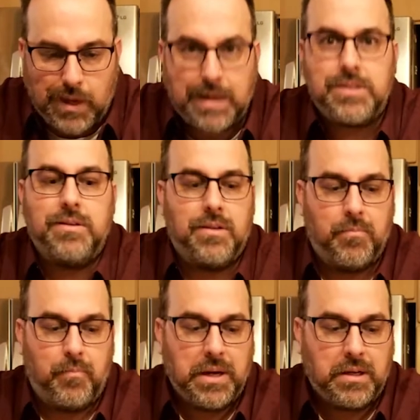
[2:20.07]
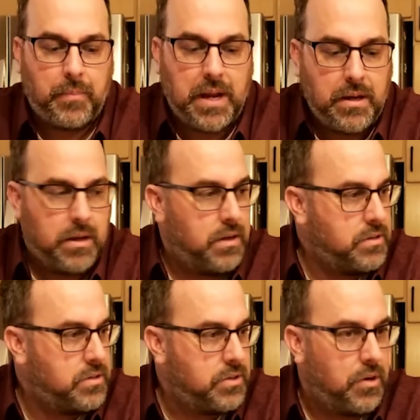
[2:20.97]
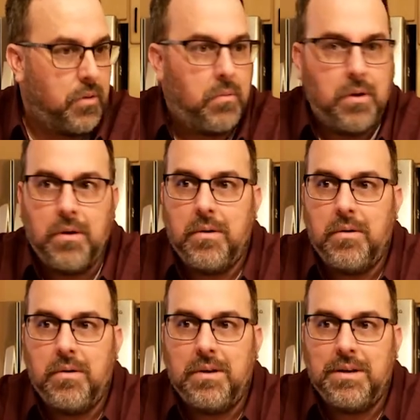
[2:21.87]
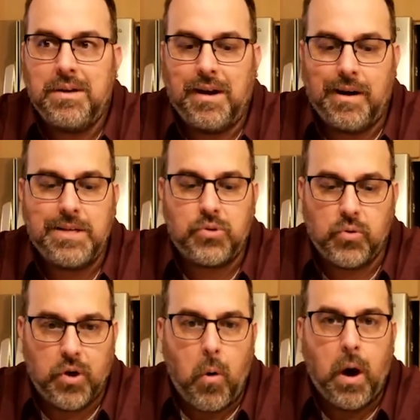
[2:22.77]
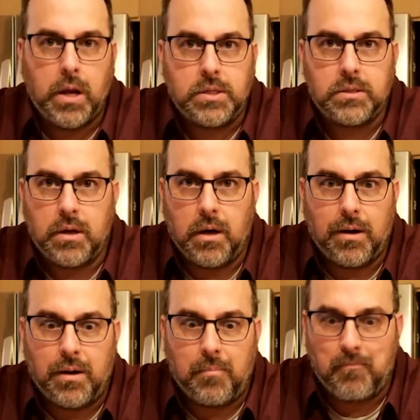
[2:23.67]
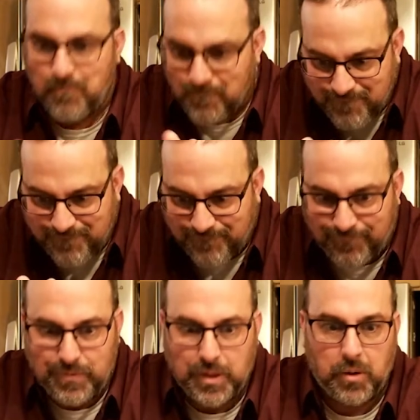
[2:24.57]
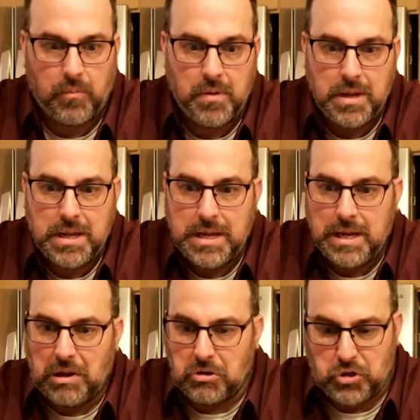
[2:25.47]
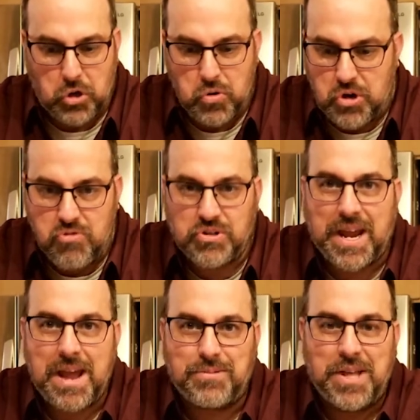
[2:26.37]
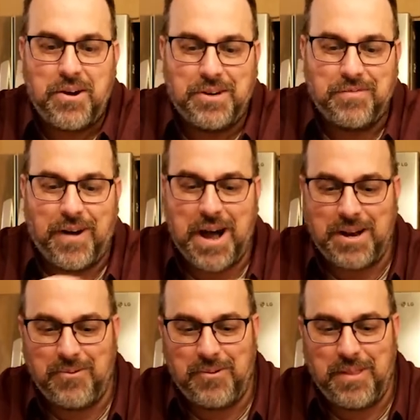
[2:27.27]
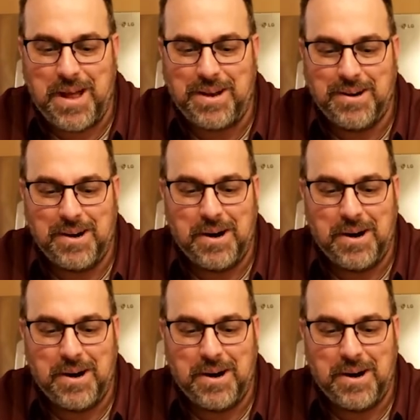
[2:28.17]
I guess the big debate is, you know, ice or no ice. You know, there's two huge camps that are divided on that.